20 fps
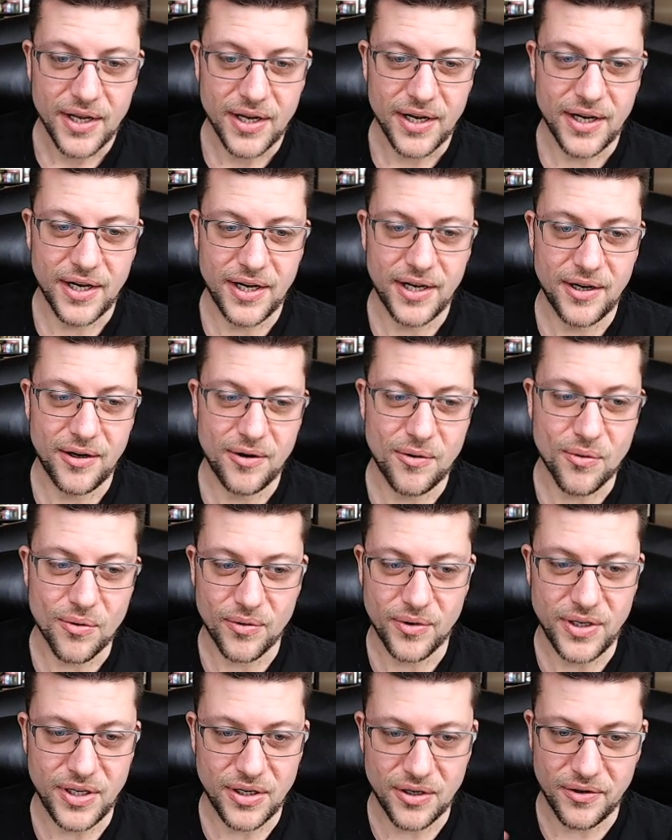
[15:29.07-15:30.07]

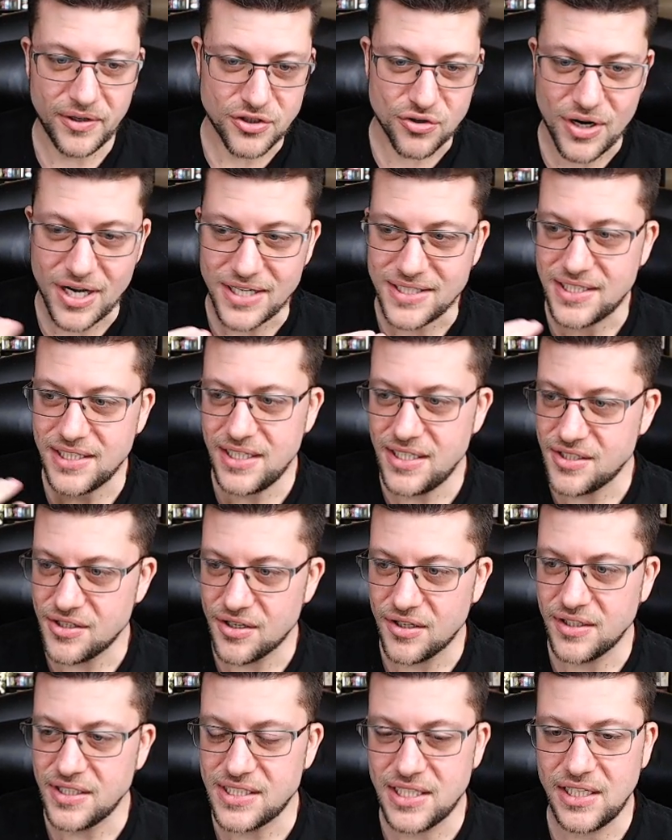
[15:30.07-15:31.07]
or atrocities and
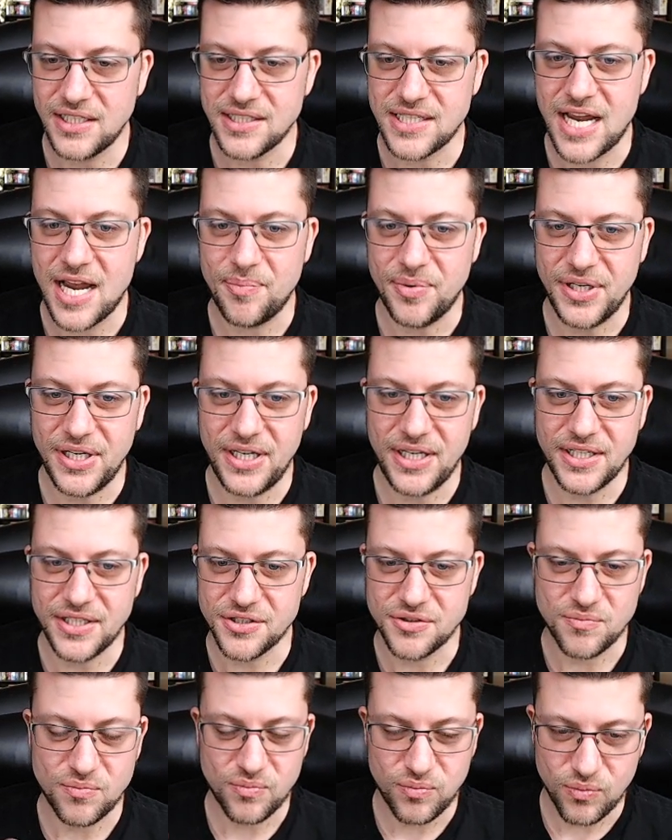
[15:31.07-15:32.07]
all these things happening, and
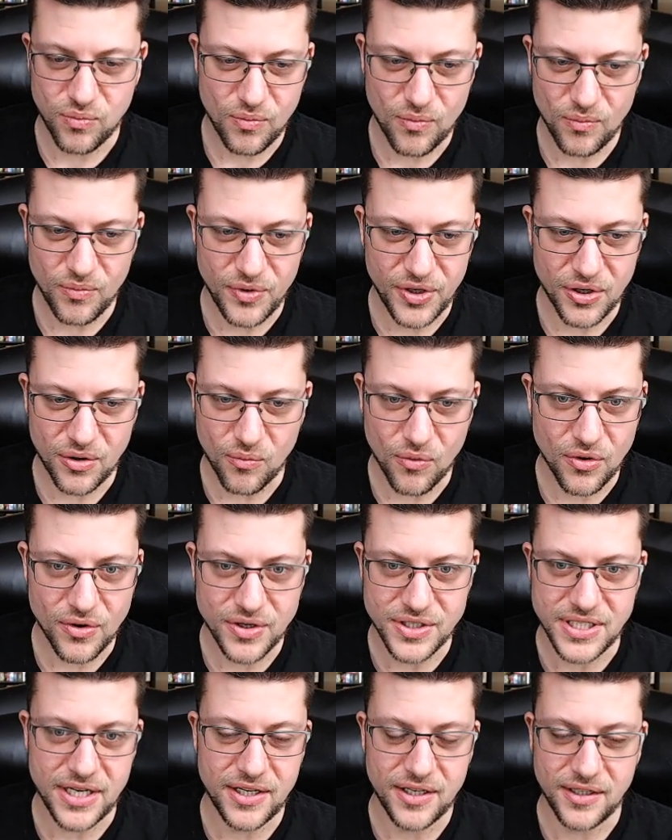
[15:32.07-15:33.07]
just war
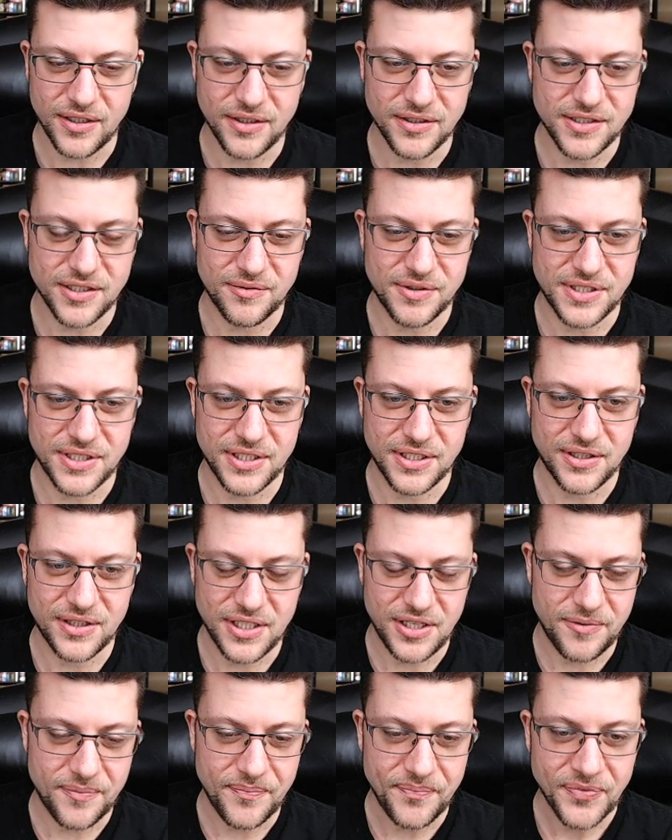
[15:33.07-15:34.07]
is hell is always the
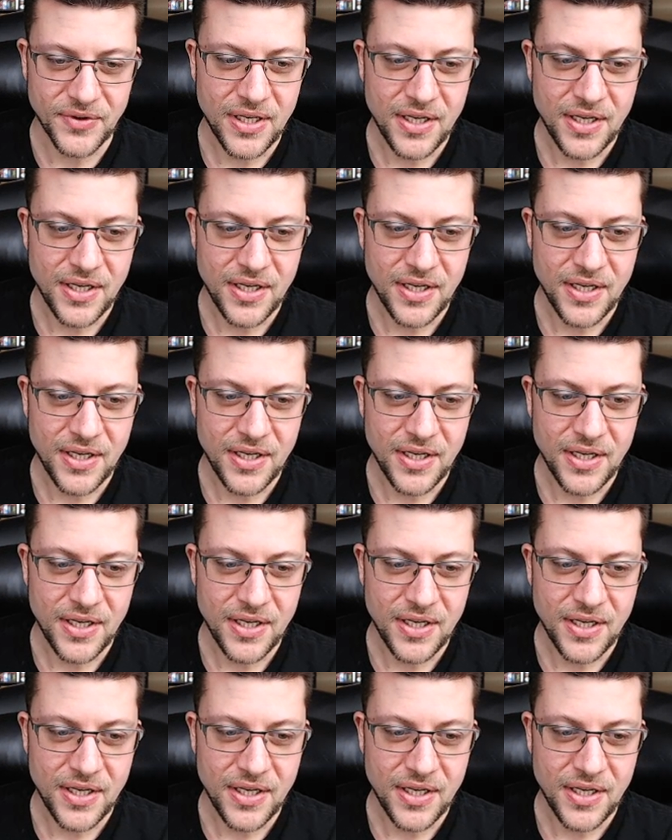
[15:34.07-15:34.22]
theme.